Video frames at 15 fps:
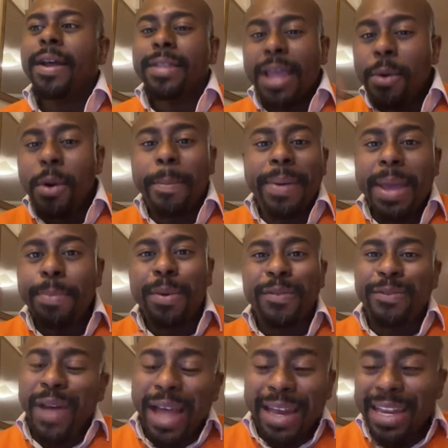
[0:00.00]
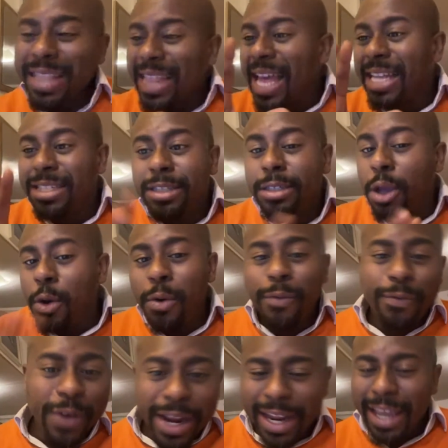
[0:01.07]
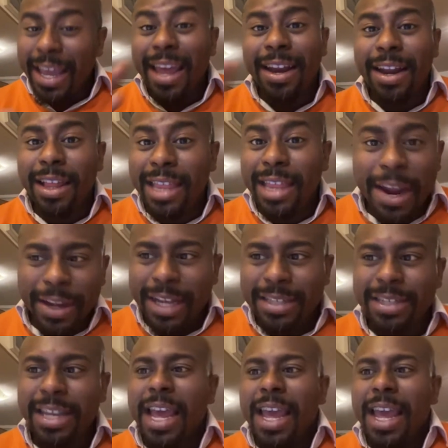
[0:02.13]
there were people finding that so funny and hilarious.